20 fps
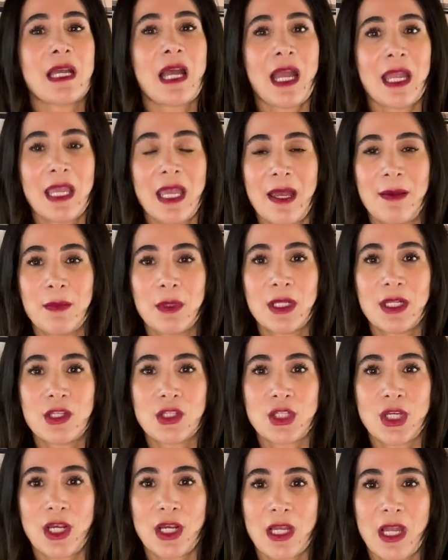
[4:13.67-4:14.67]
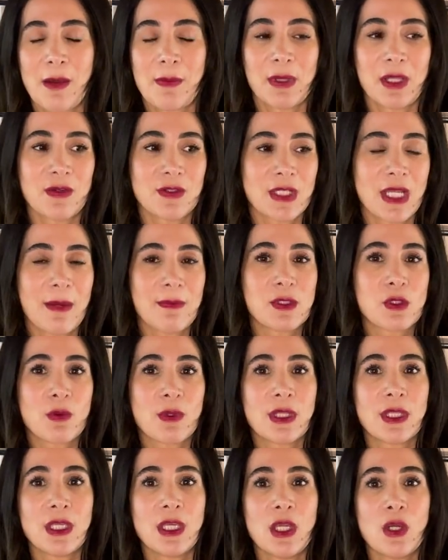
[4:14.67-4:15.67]
I am going to share a couple of tips
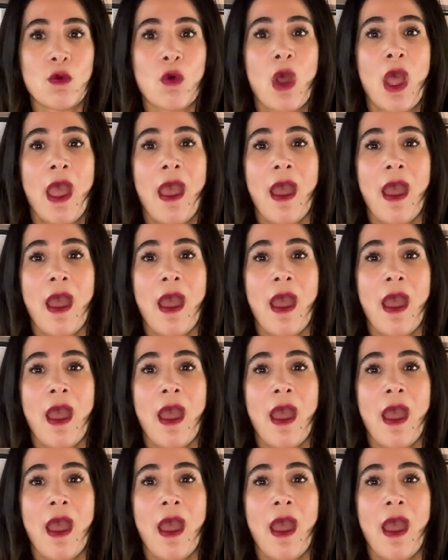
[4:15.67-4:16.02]
with you,